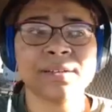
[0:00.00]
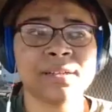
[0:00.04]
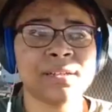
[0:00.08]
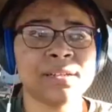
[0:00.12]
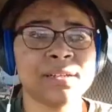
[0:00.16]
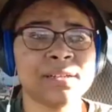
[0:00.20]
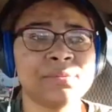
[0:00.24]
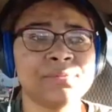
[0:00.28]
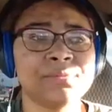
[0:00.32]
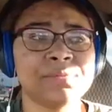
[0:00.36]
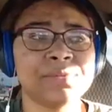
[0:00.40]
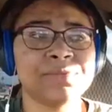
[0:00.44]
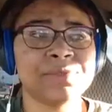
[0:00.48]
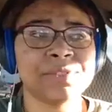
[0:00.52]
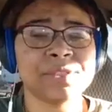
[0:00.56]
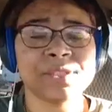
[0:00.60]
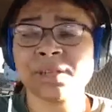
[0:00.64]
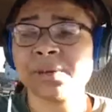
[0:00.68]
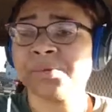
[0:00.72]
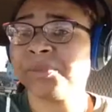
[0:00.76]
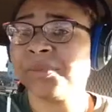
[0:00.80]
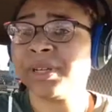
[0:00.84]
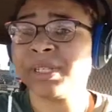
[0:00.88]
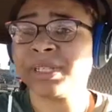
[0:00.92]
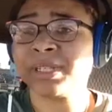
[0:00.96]
And for
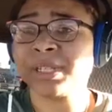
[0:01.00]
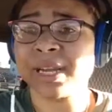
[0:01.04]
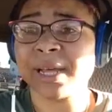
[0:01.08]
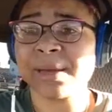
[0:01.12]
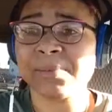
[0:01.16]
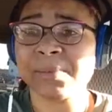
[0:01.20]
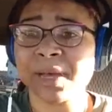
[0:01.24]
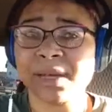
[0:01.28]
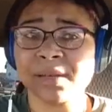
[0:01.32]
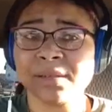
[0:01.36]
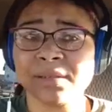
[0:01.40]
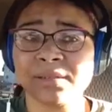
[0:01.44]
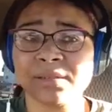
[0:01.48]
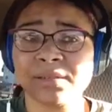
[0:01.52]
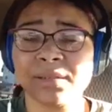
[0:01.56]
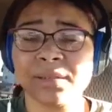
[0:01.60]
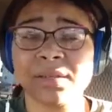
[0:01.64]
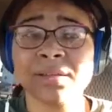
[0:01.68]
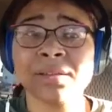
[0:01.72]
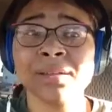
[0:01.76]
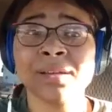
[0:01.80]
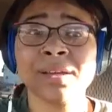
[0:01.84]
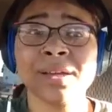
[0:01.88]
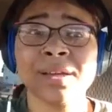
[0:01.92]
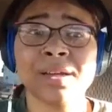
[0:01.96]
some reason, they make
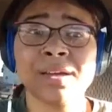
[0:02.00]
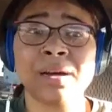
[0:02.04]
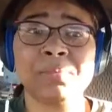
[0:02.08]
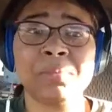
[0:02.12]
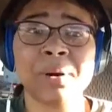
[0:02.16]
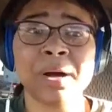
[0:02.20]
a